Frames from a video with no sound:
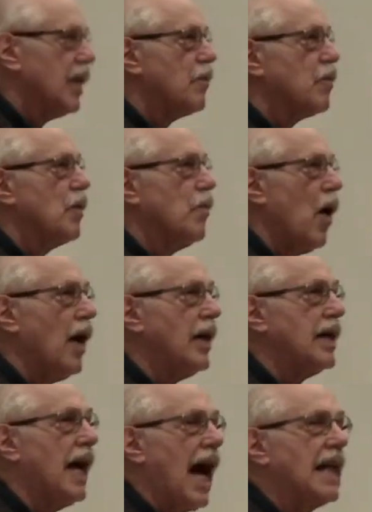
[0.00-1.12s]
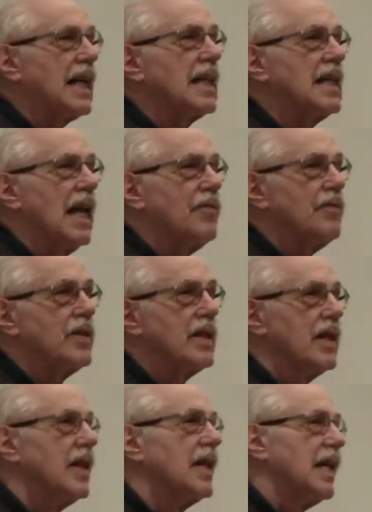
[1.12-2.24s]
Liberal Party had a left
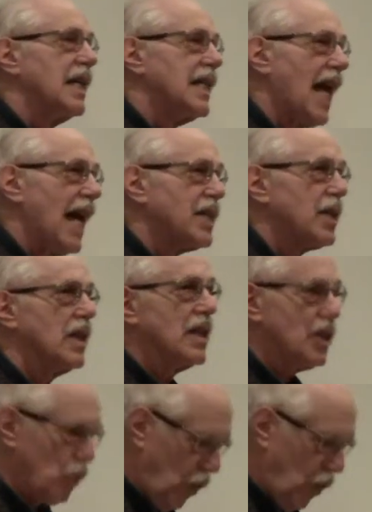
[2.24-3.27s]
nationalist